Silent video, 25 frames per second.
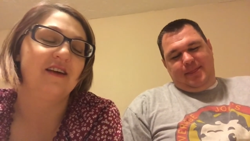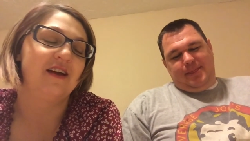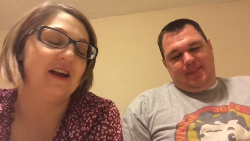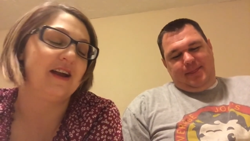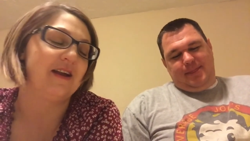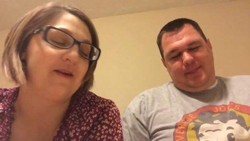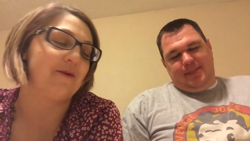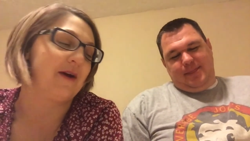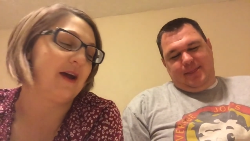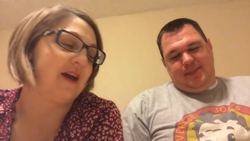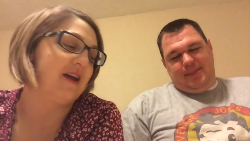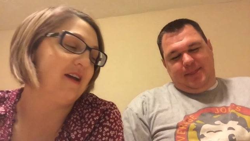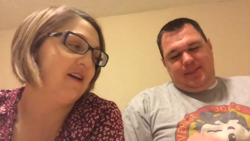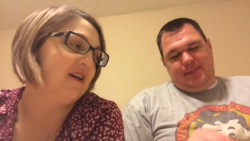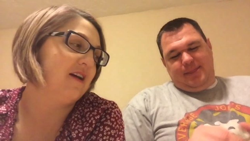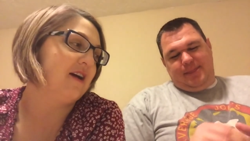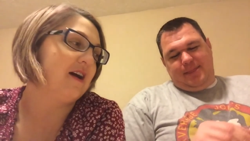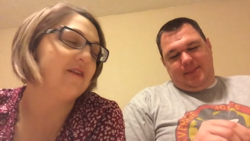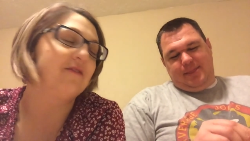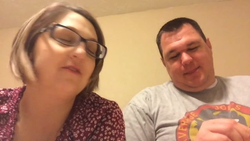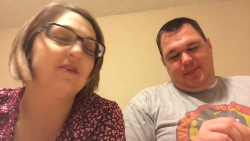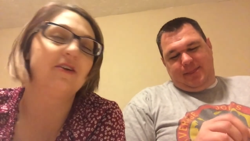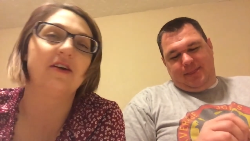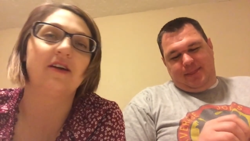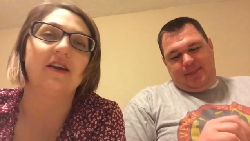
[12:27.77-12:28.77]
Speaker 1: Anyway,
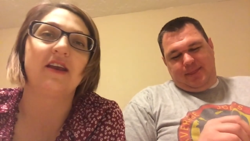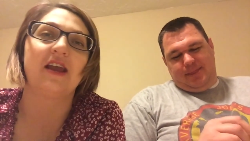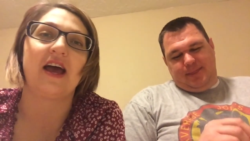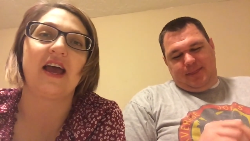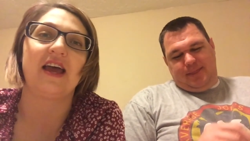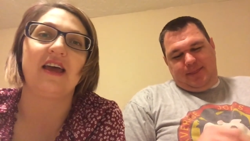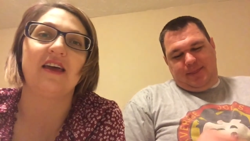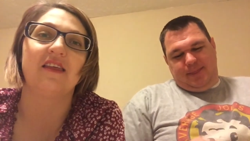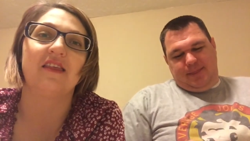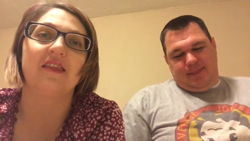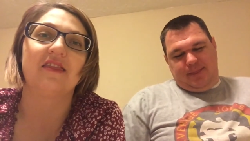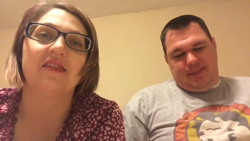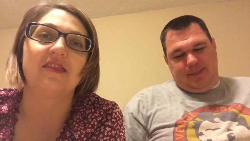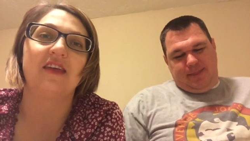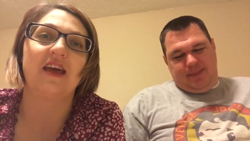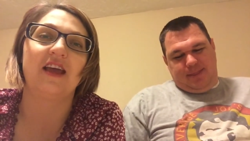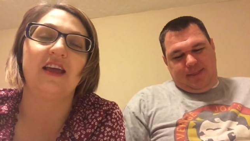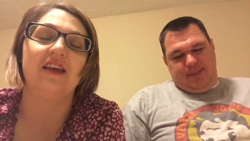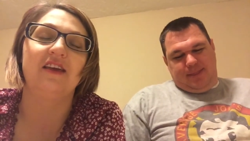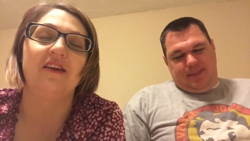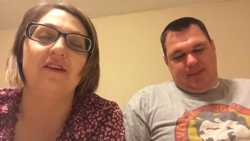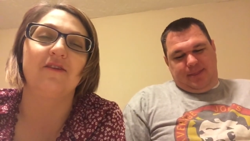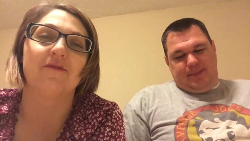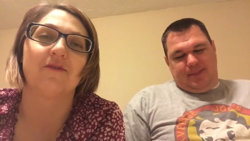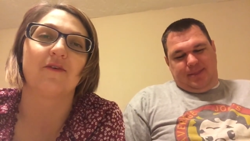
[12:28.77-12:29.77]
have a good night.
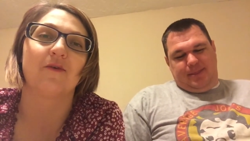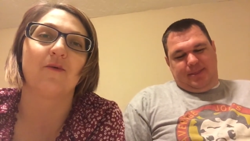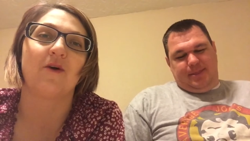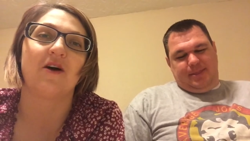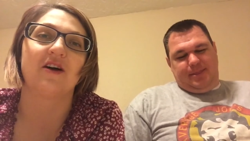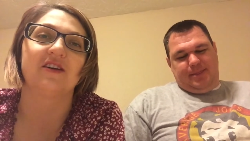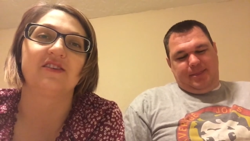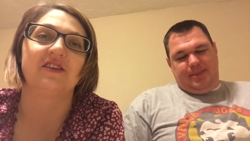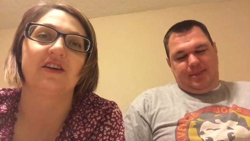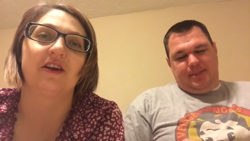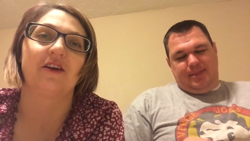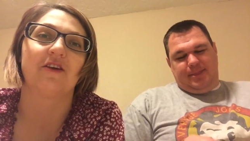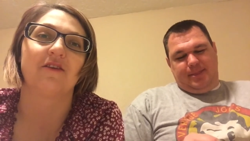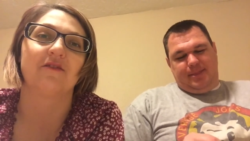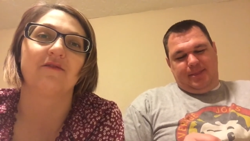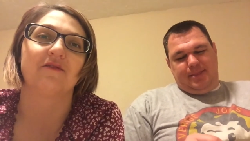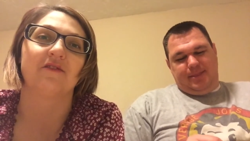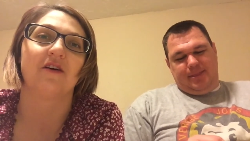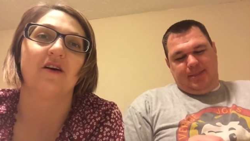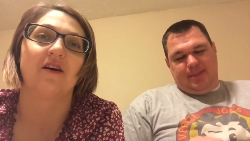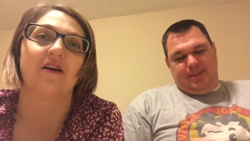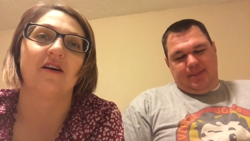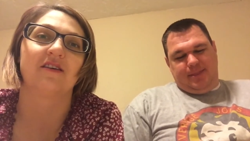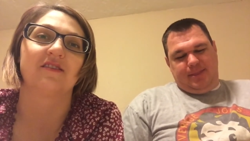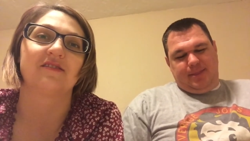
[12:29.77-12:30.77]
Thank you for watching our
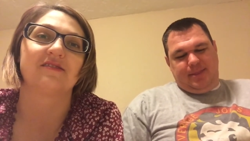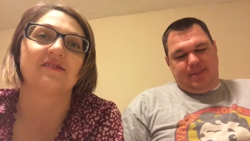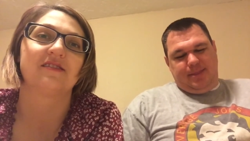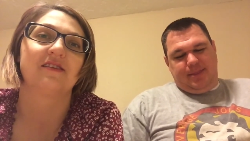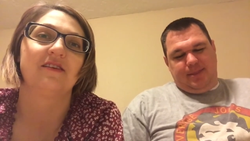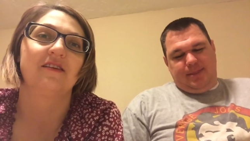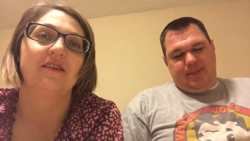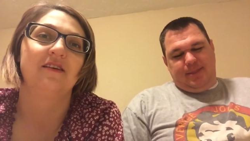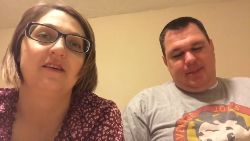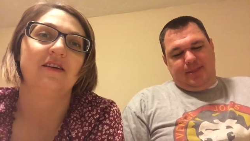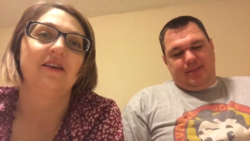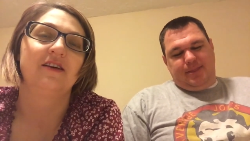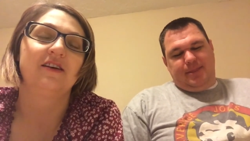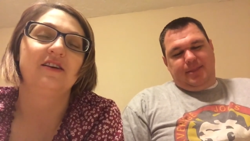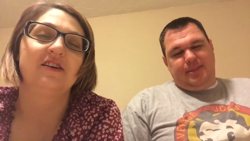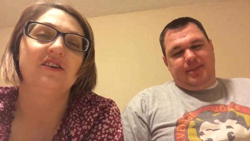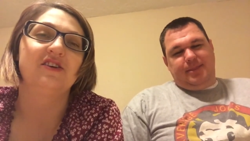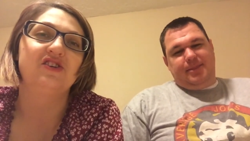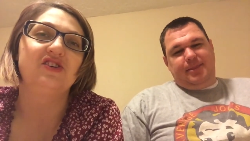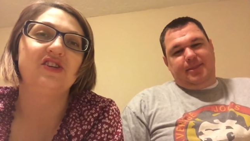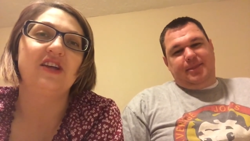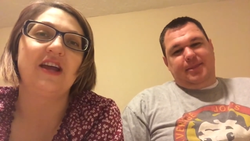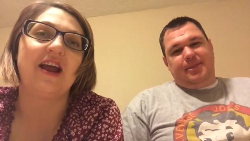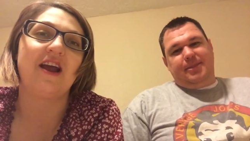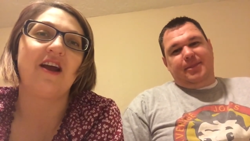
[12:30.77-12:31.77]
vlogs.
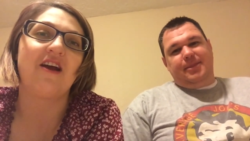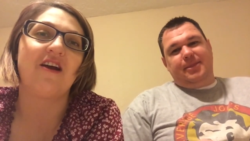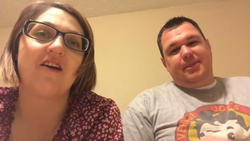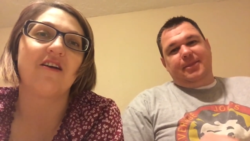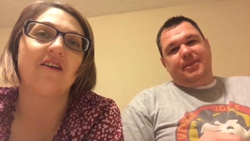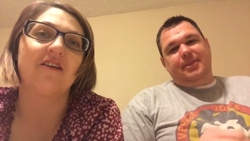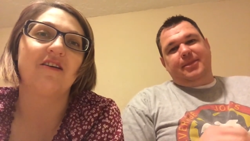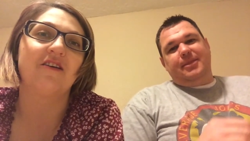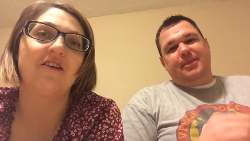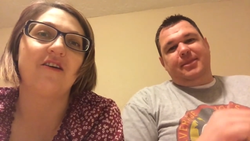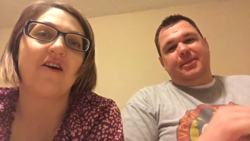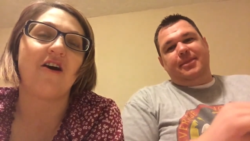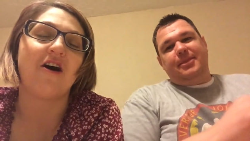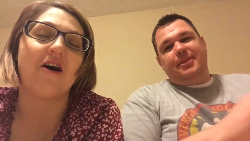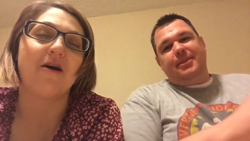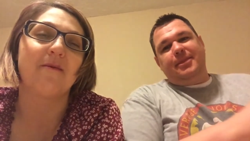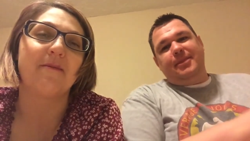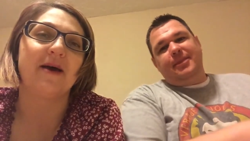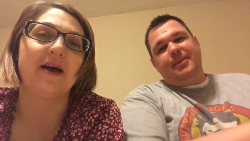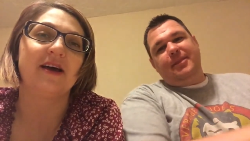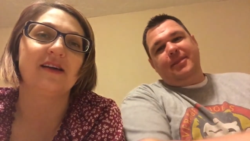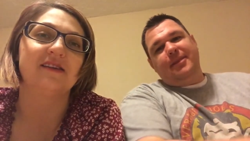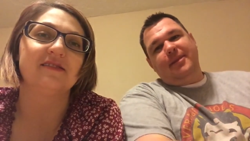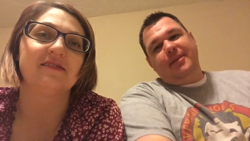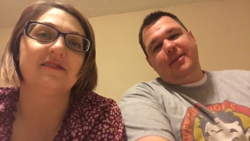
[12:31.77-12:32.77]
Share,
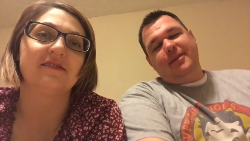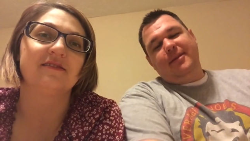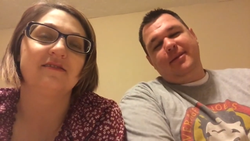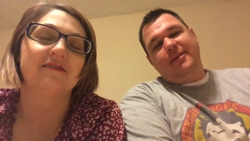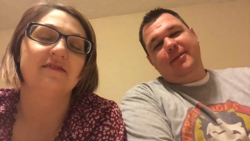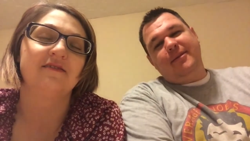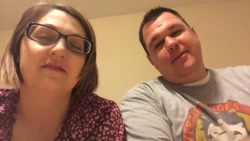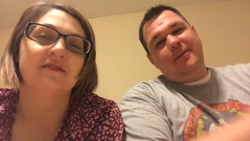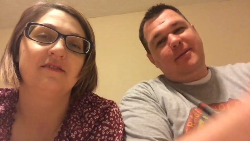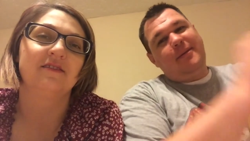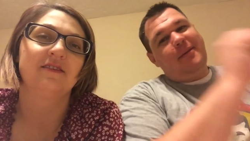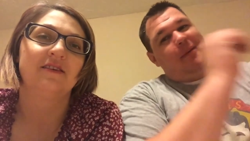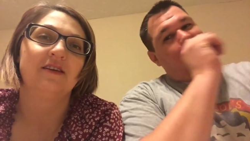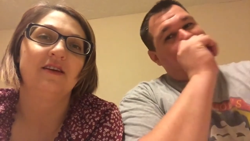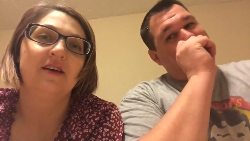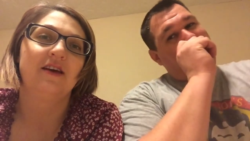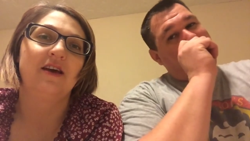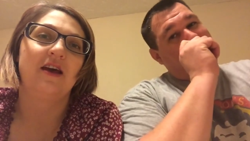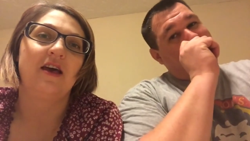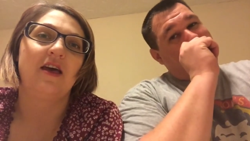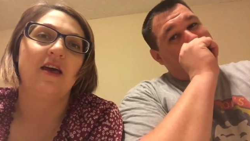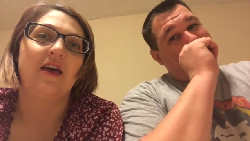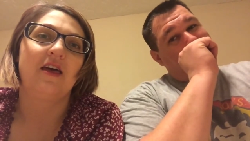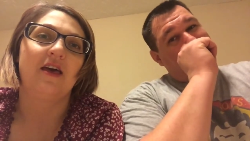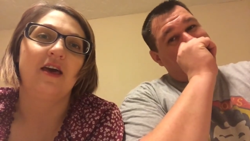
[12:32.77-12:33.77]
comment,
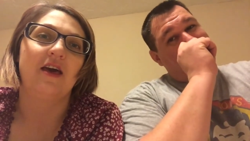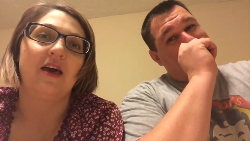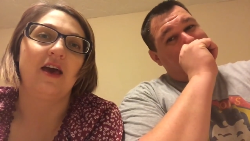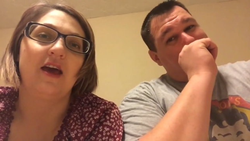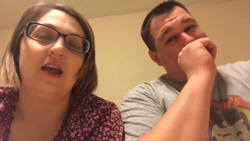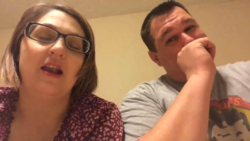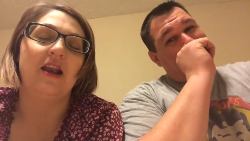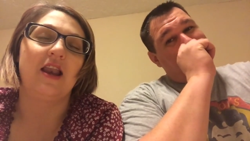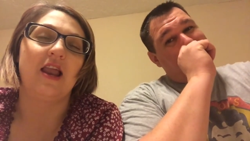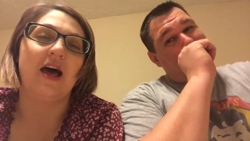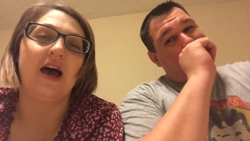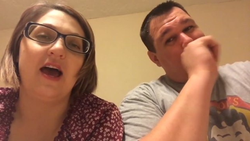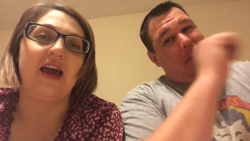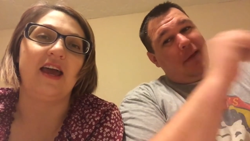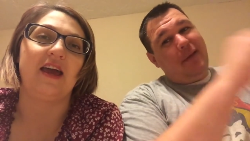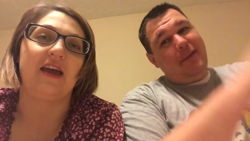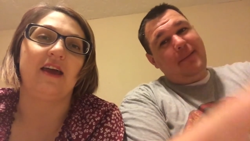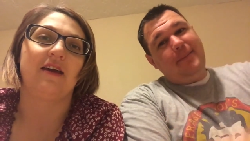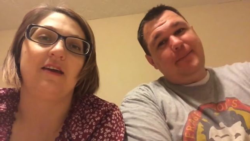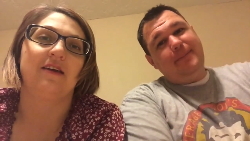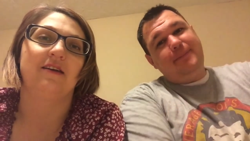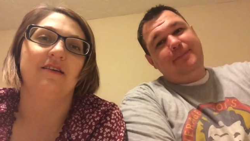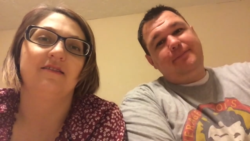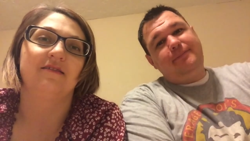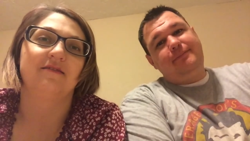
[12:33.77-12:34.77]
and
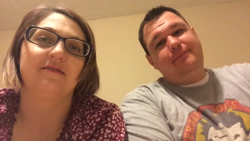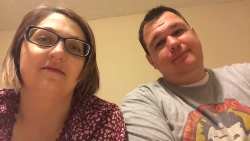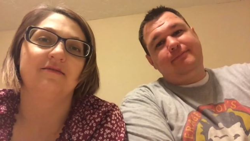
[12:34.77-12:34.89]
like.